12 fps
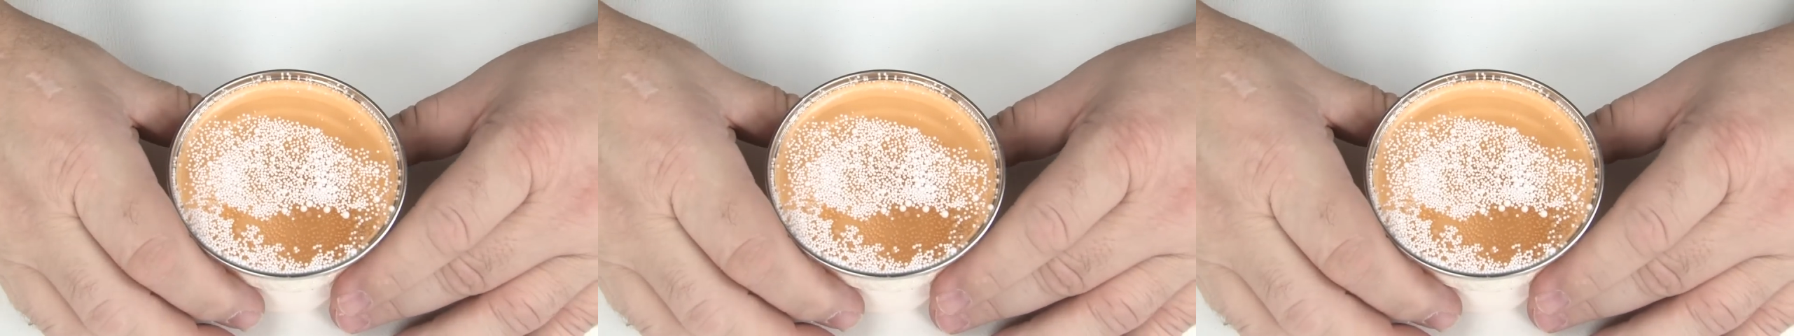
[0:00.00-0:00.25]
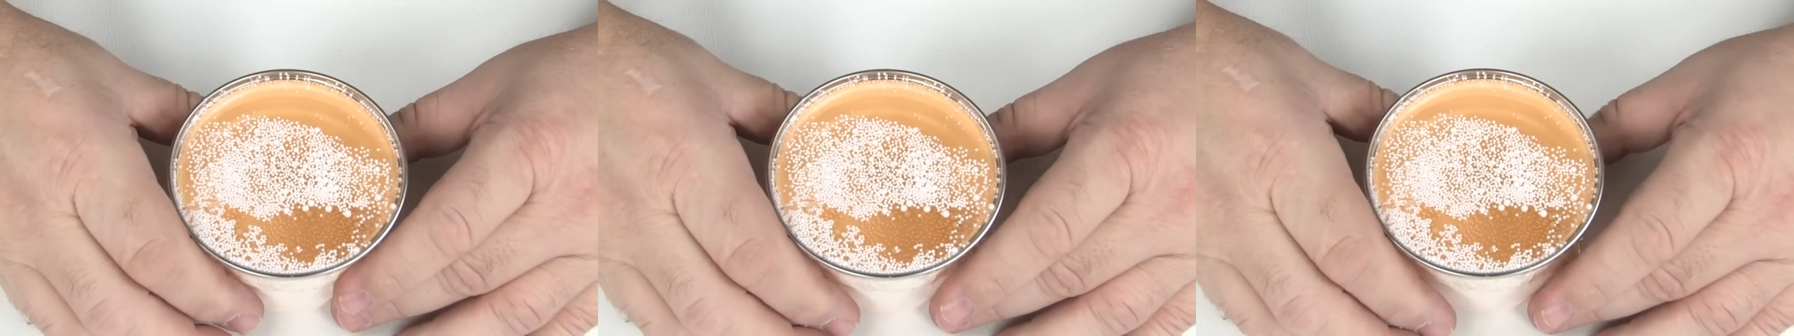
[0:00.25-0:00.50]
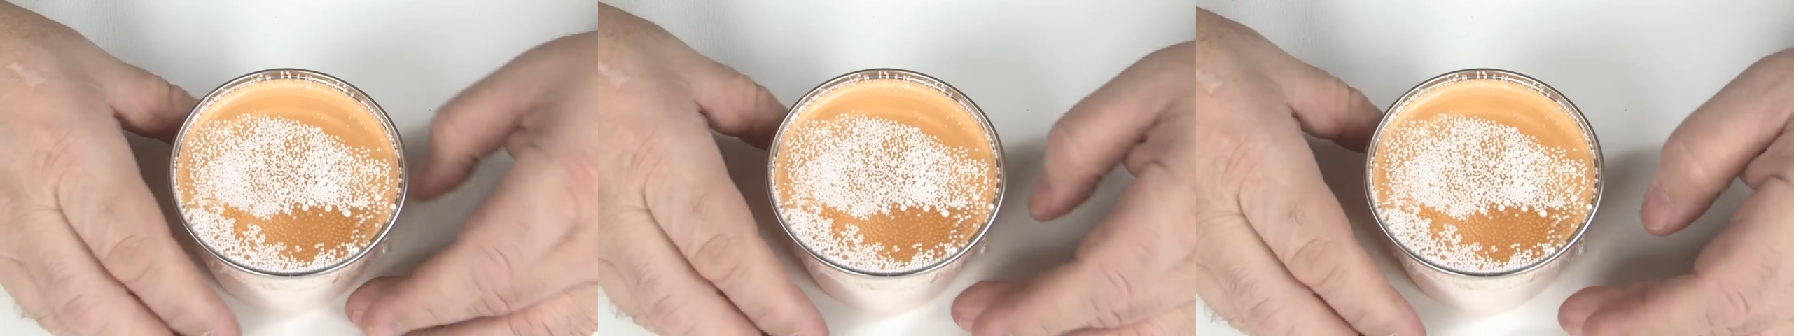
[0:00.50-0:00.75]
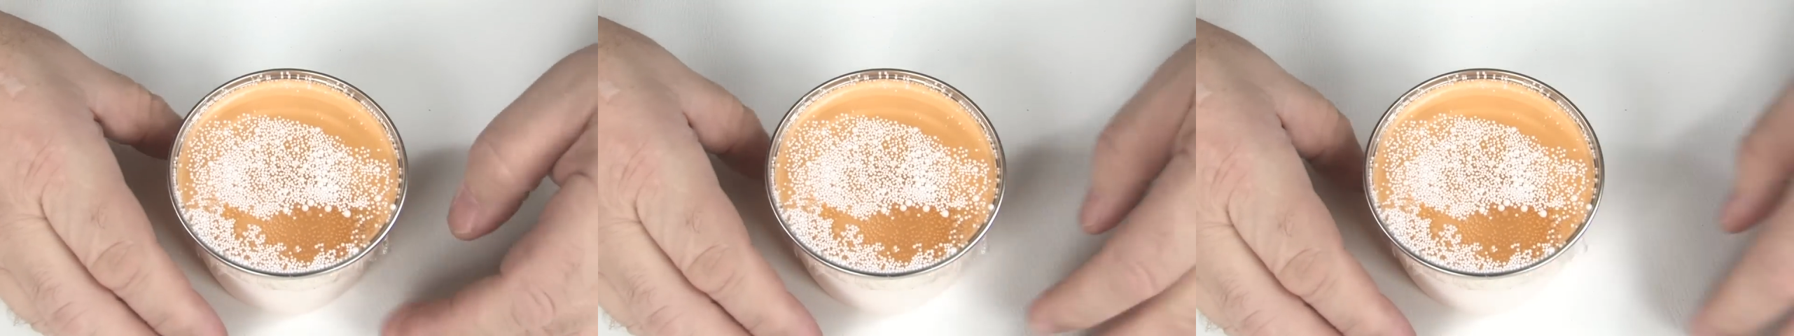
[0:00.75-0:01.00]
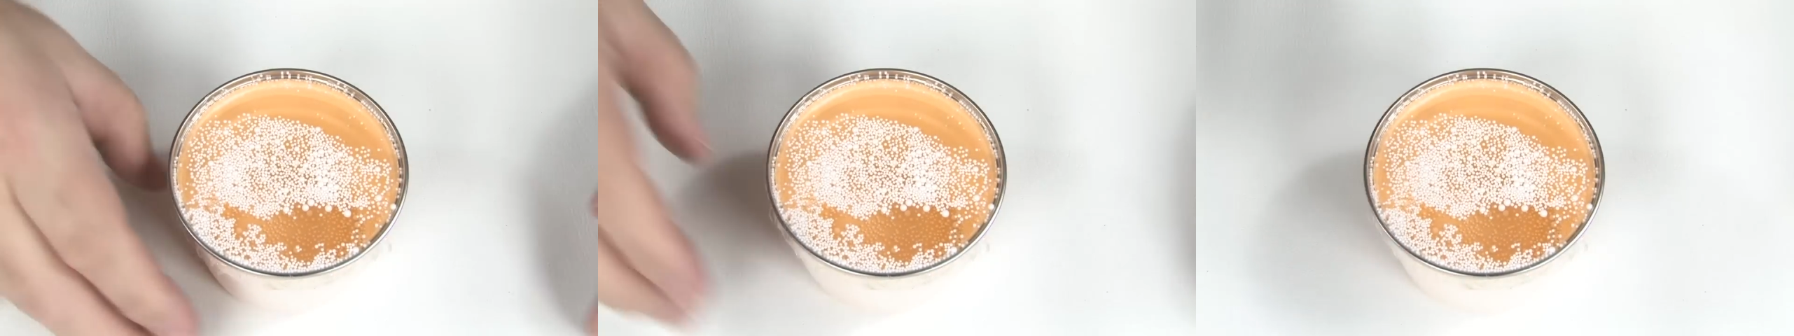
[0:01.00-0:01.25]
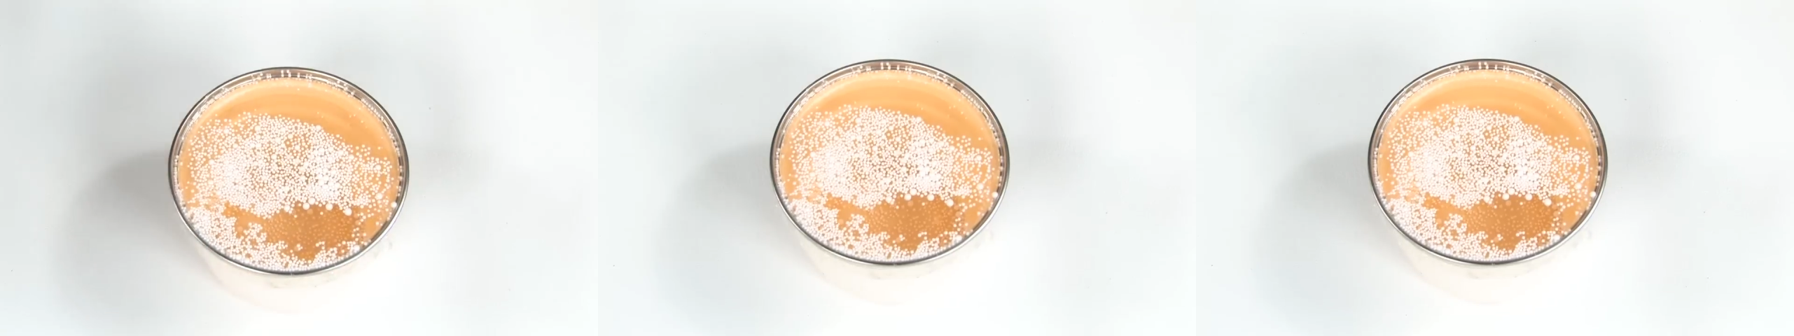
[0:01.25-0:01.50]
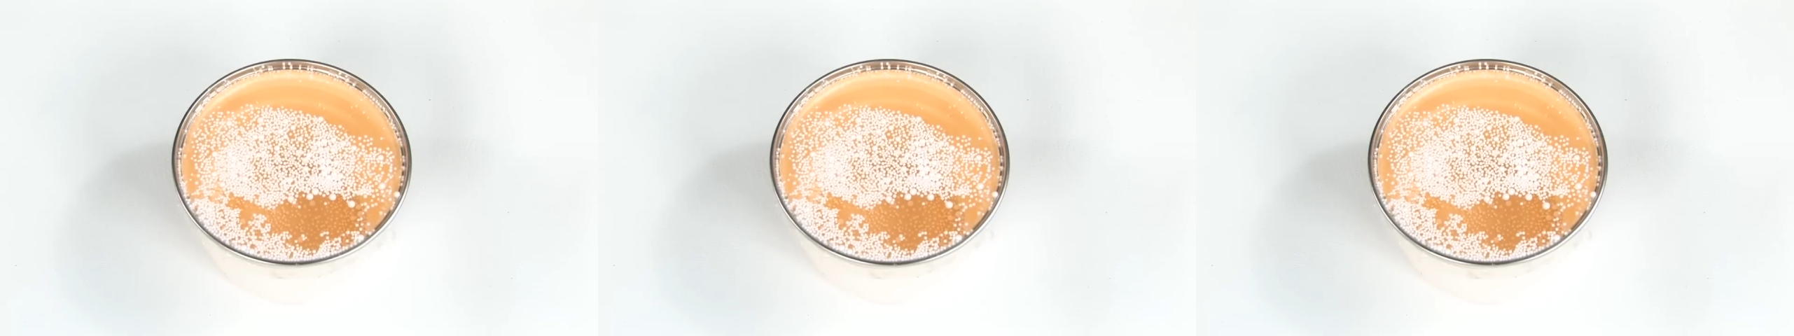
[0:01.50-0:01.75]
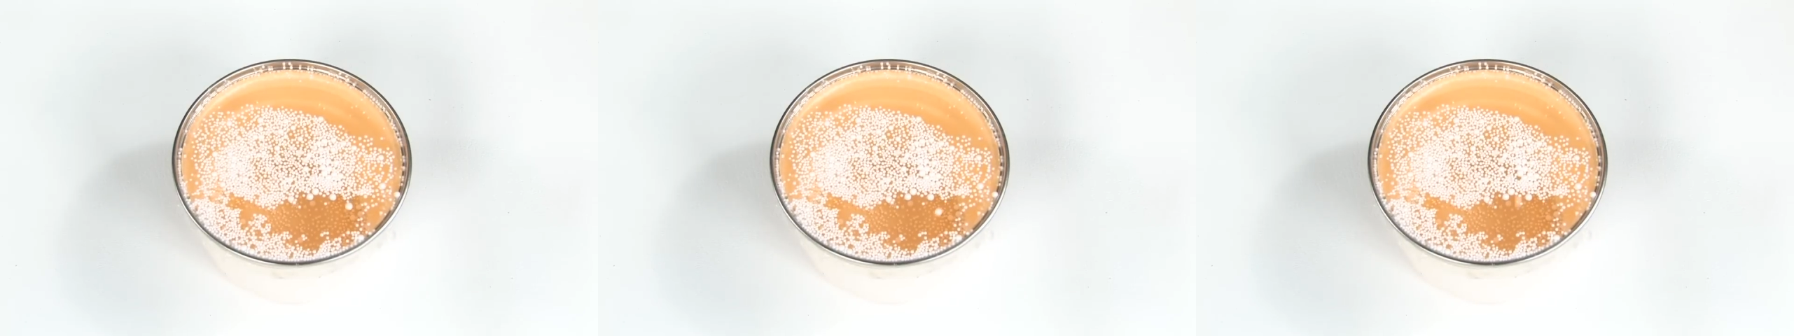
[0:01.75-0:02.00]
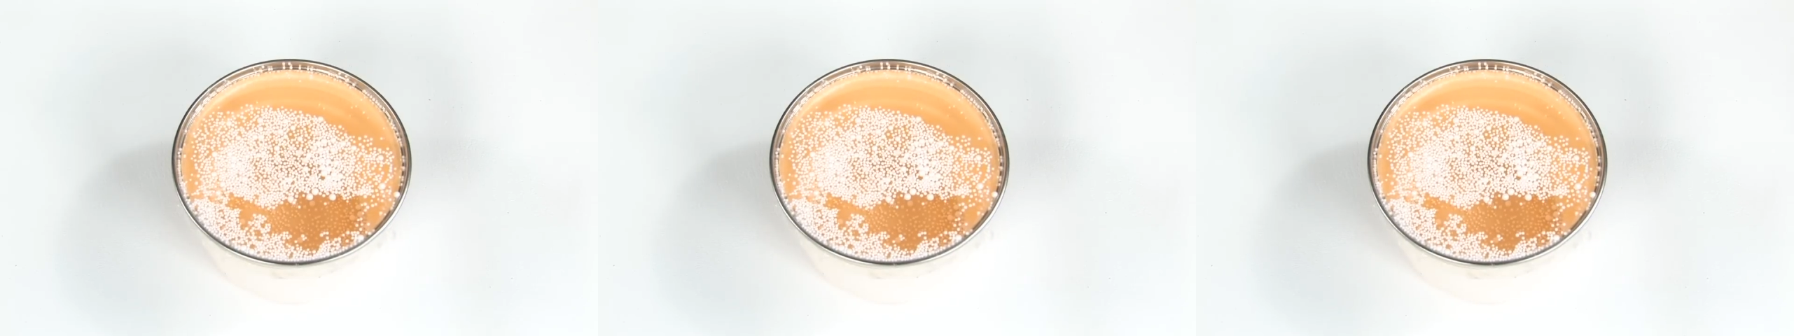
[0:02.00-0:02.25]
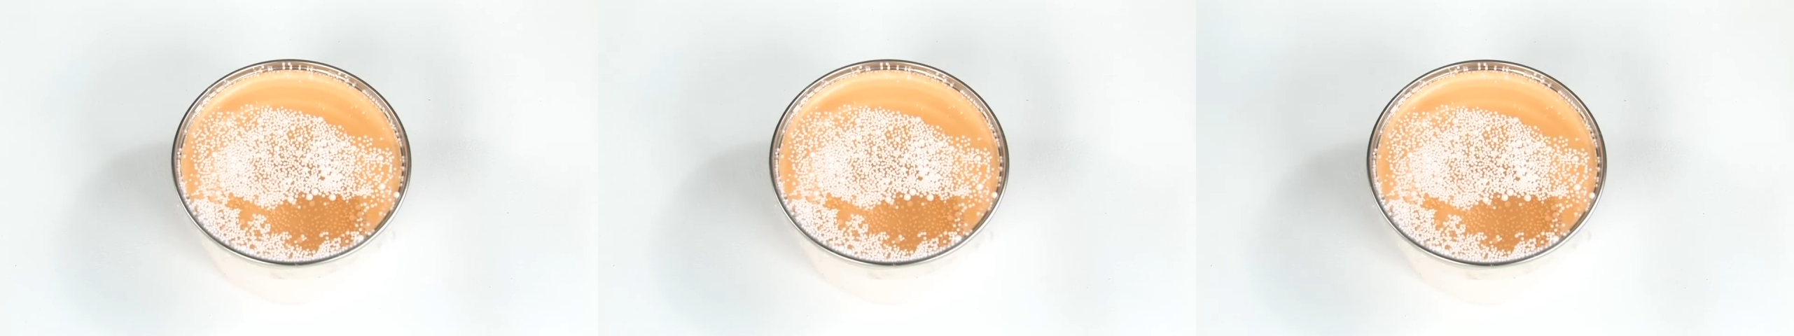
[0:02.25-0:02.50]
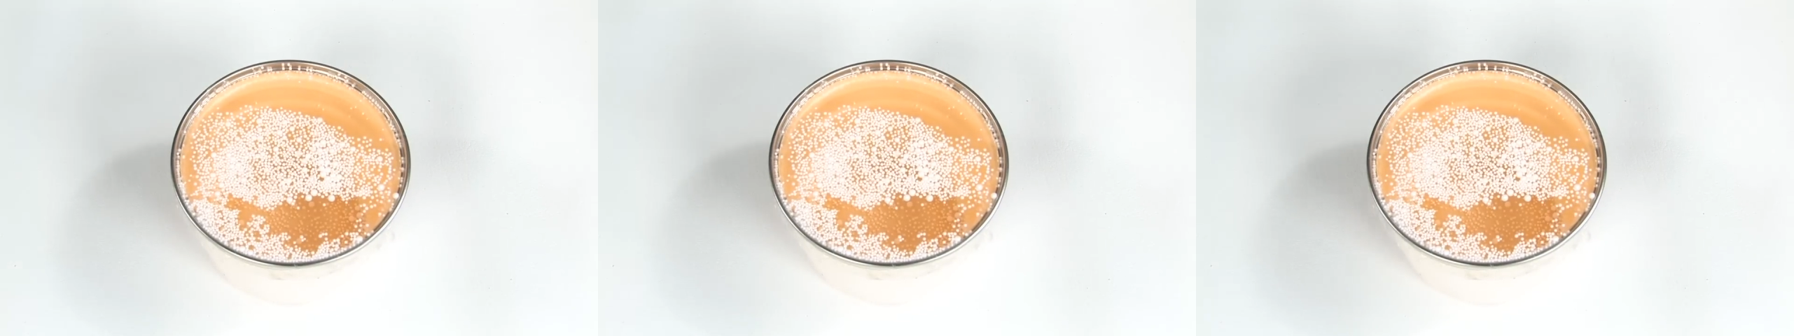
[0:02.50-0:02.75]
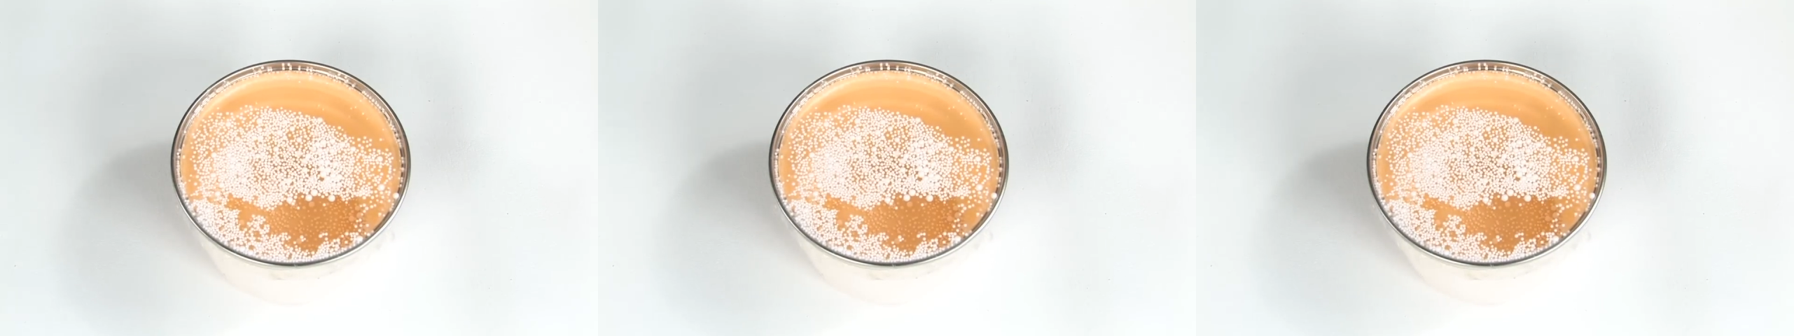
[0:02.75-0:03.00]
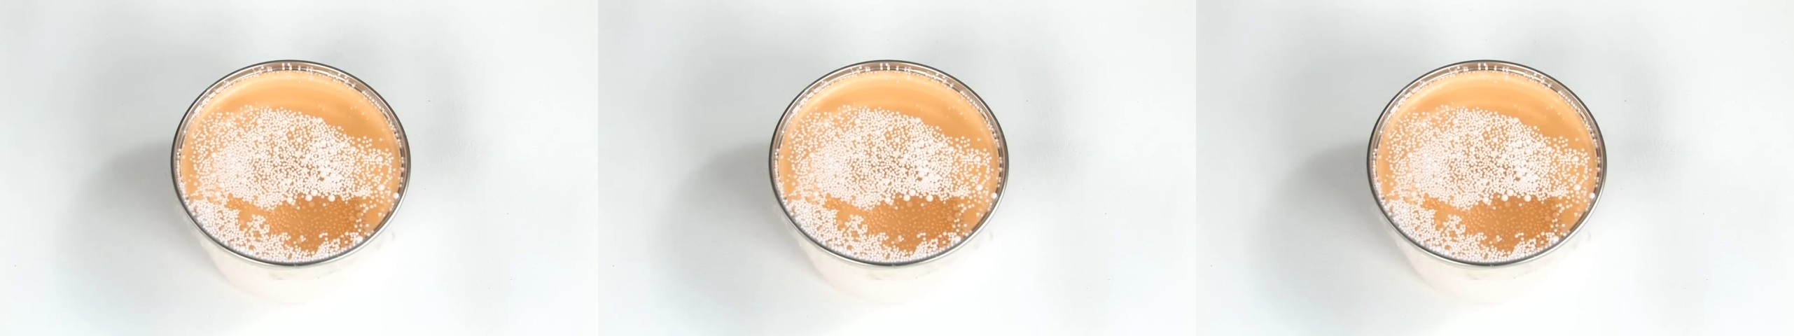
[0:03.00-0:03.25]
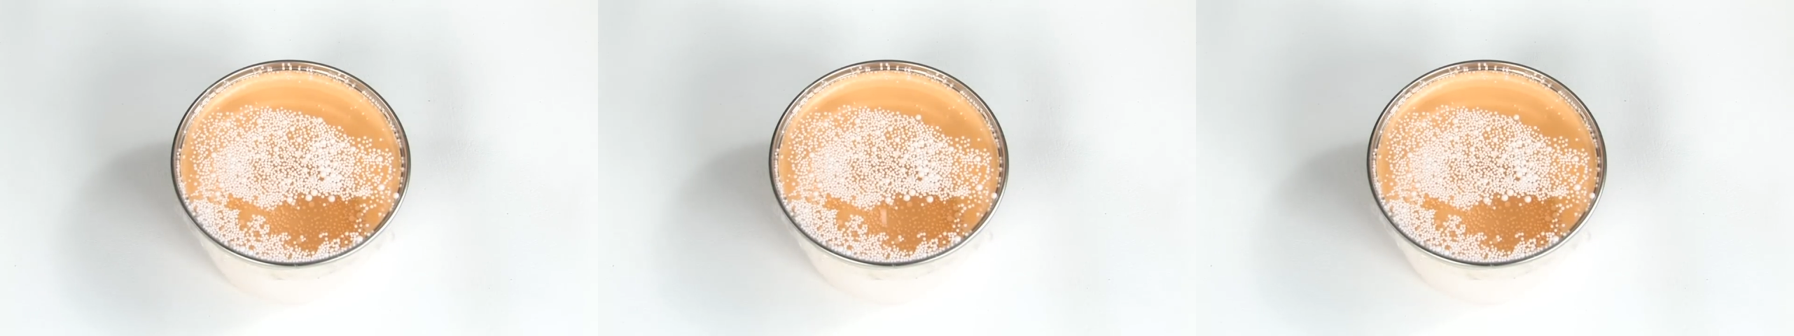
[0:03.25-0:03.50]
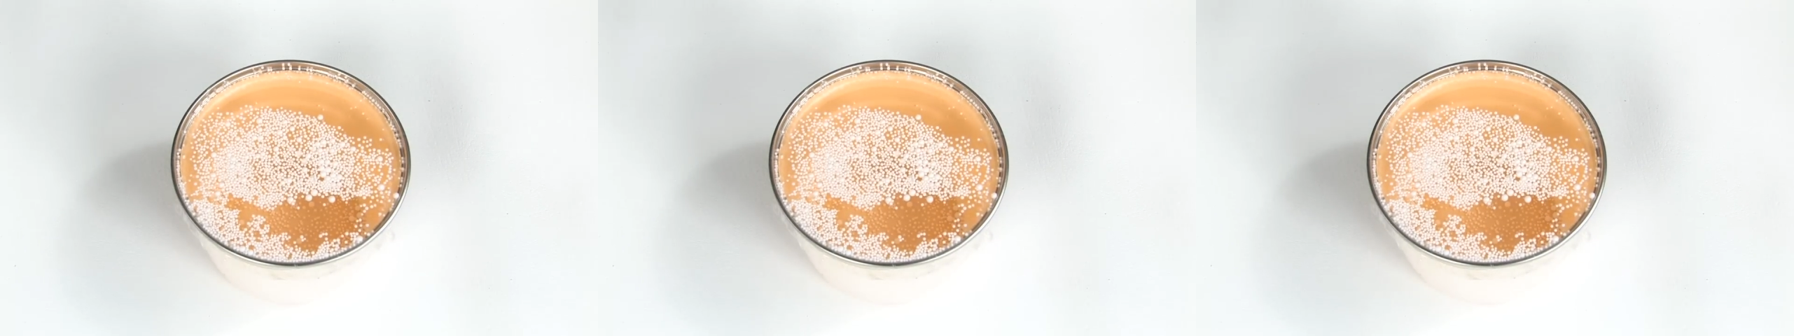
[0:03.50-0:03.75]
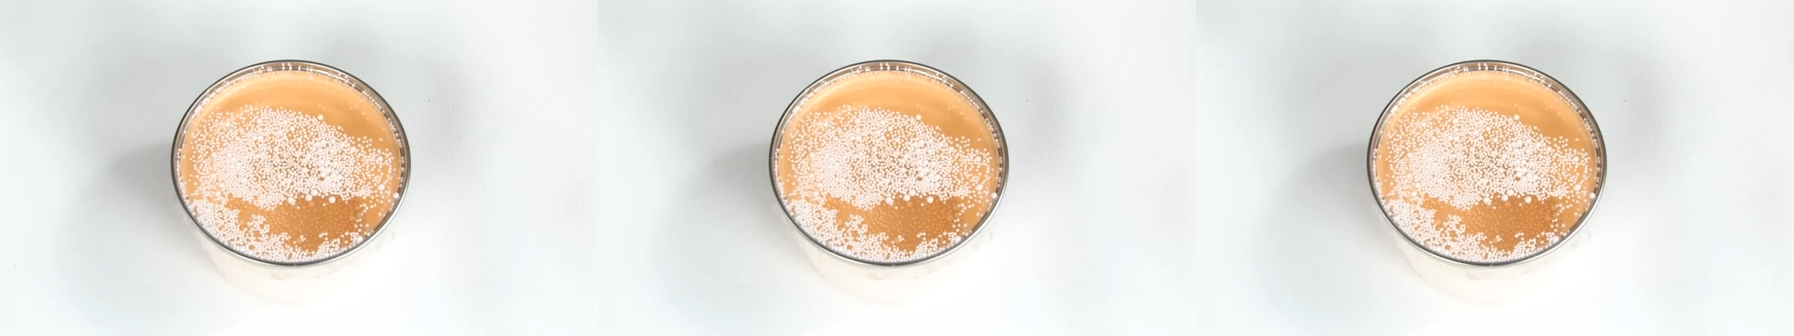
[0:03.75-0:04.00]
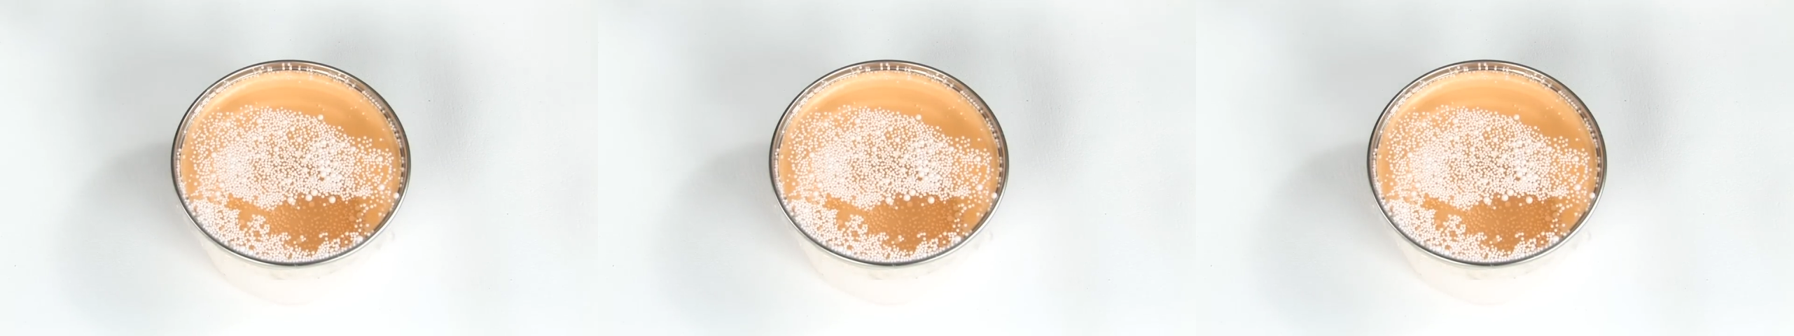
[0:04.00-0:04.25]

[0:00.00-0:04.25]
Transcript: (no speaker visible)